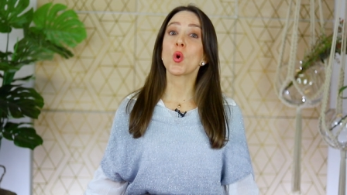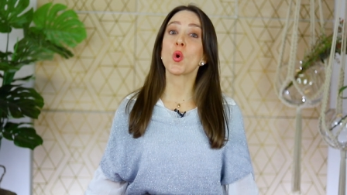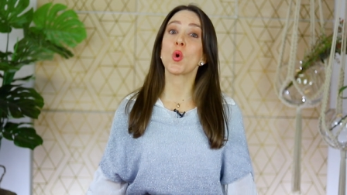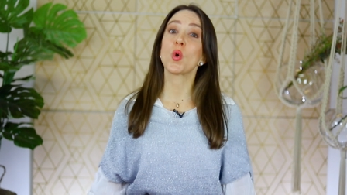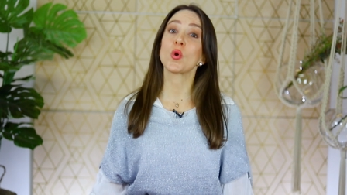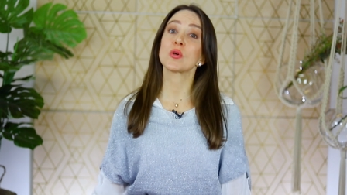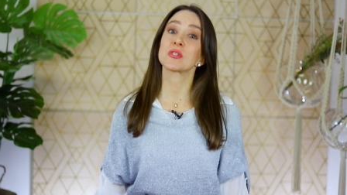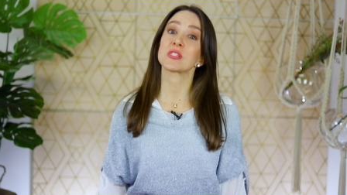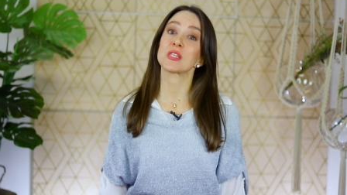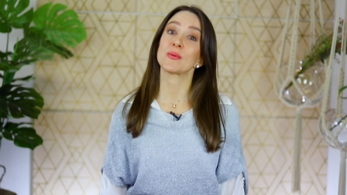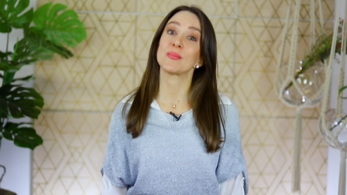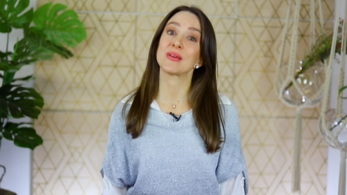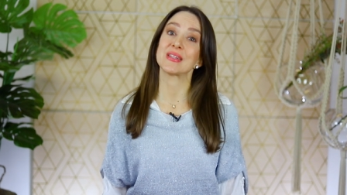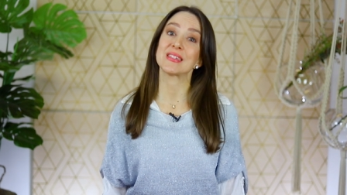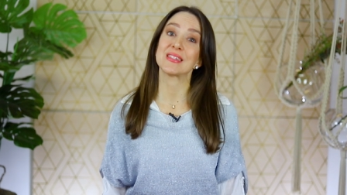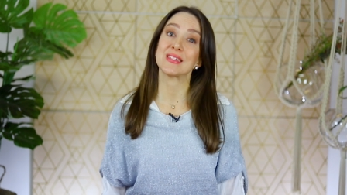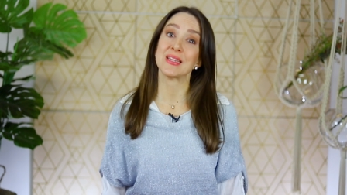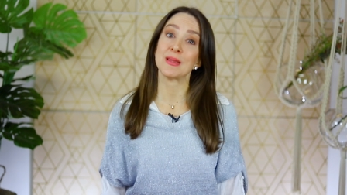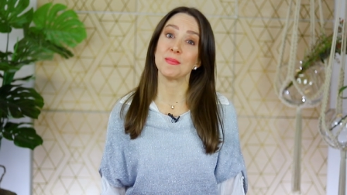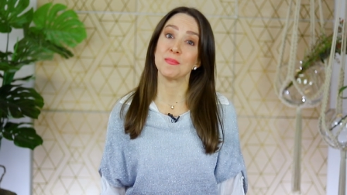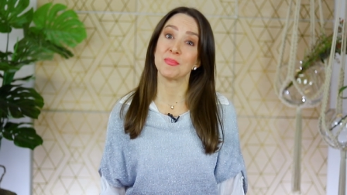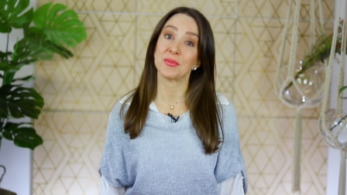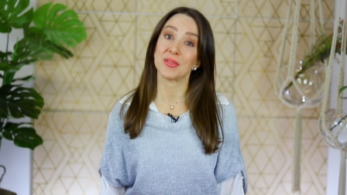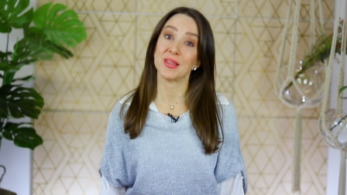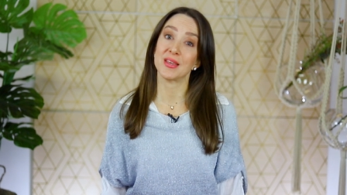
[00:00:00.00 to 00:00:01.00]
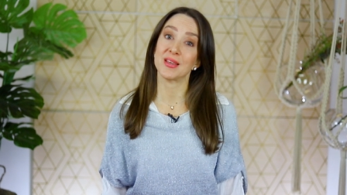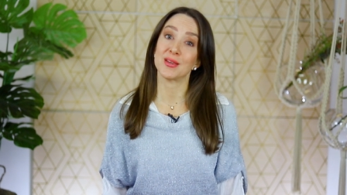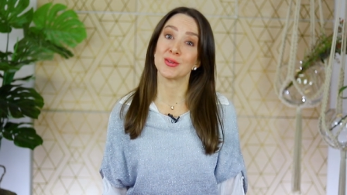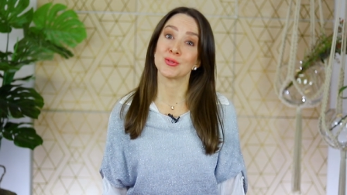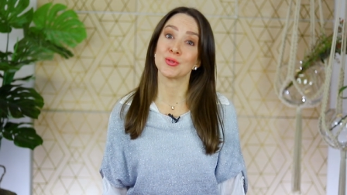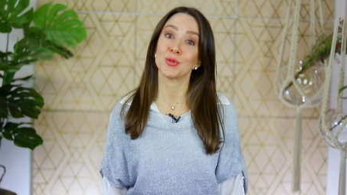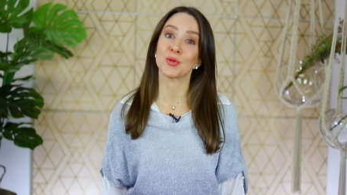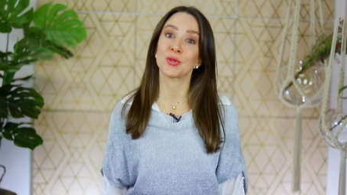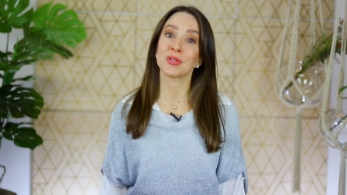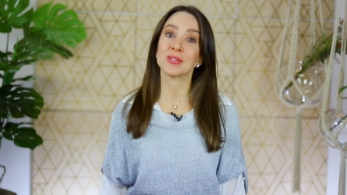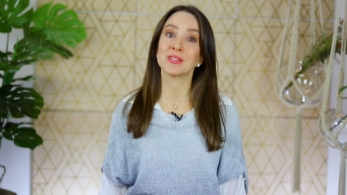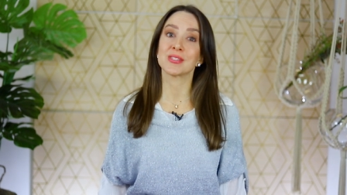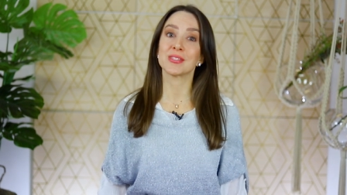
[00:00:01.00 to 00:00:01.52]
or some are deep thinkers
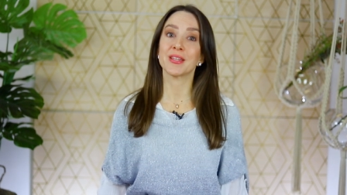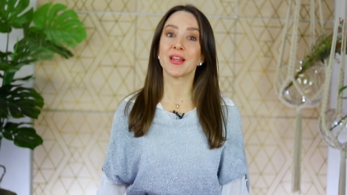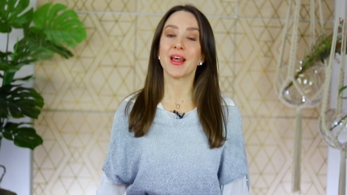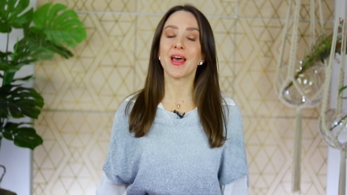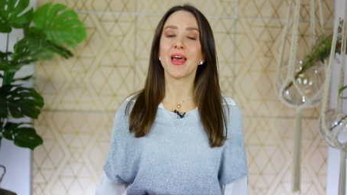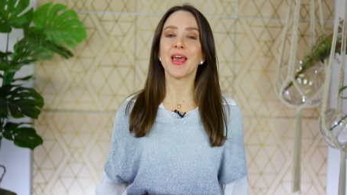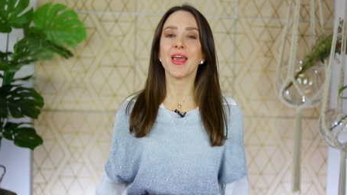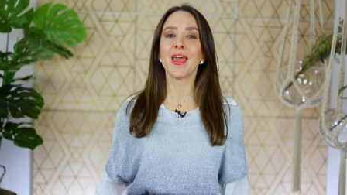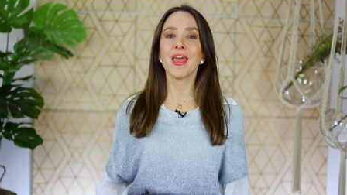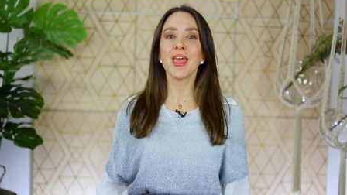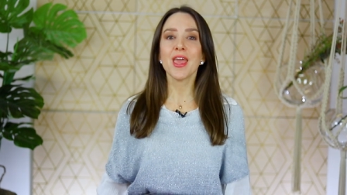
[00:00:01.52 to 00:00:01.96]
who consider